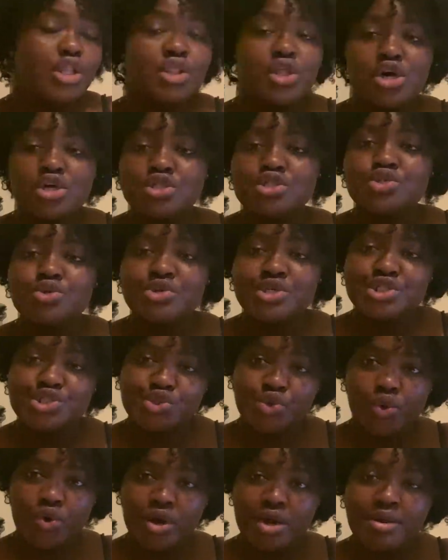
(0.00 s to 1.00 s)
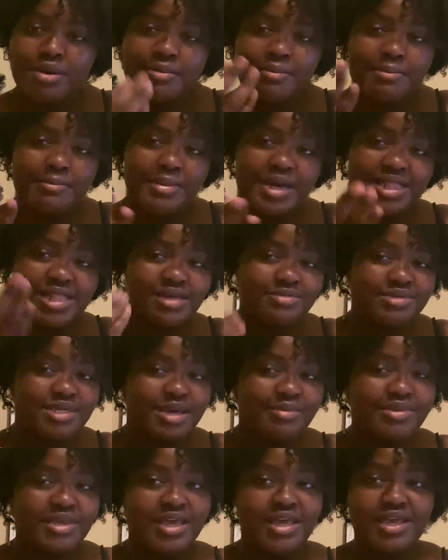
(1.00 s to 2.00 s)
Long story short, my
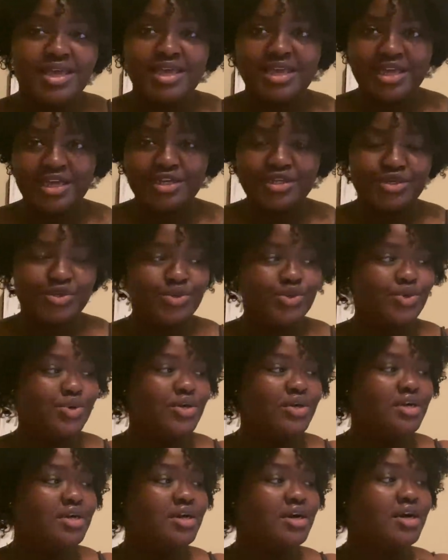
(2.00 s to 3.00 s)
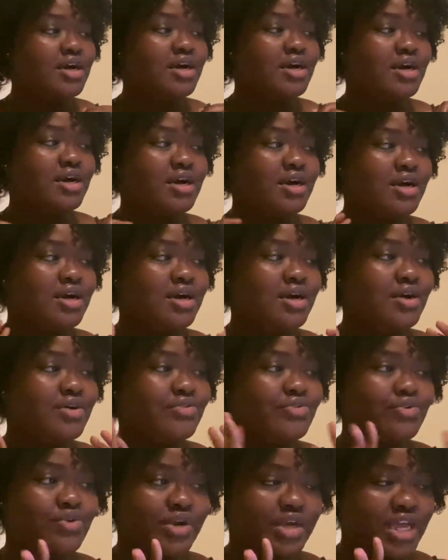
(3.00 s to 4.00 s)
laptop can't handle
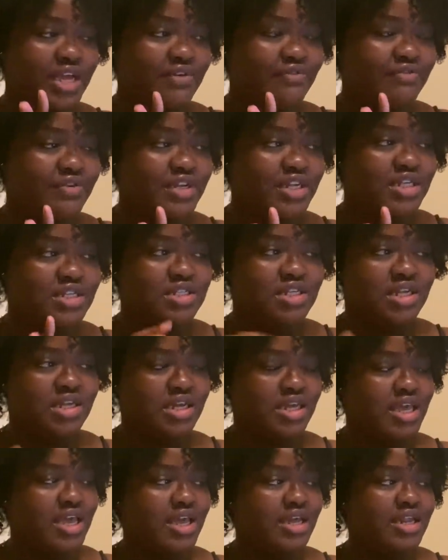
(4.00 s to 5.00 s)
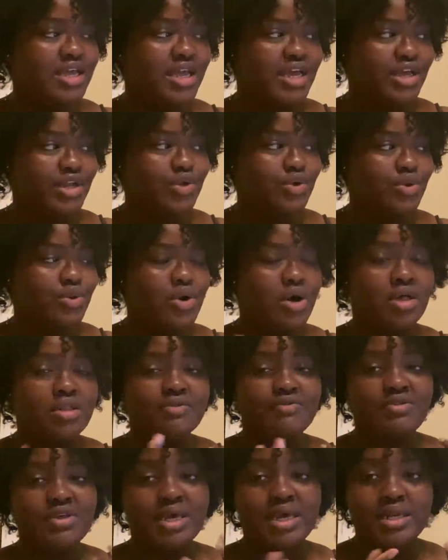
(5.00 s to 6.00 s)
4K footage and it can't handle all
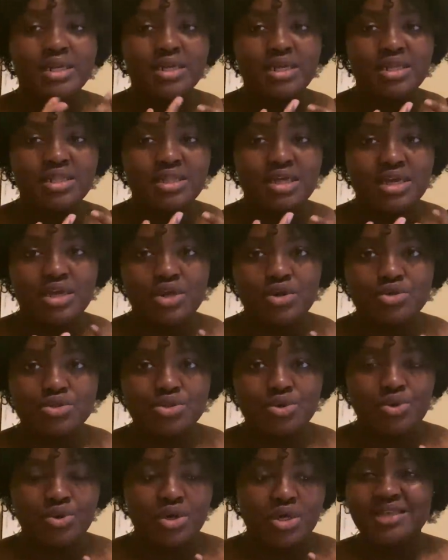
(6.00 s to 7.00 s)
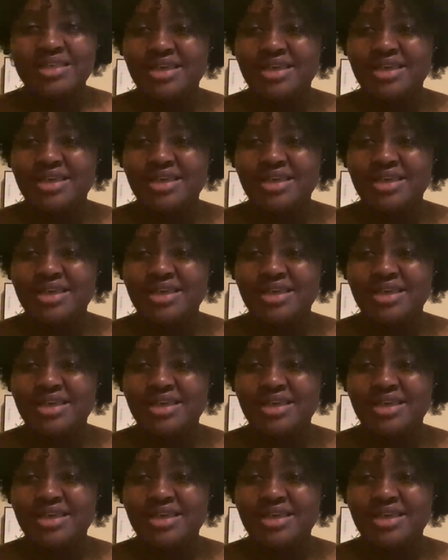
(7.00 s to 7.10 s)
of the editing that goes on.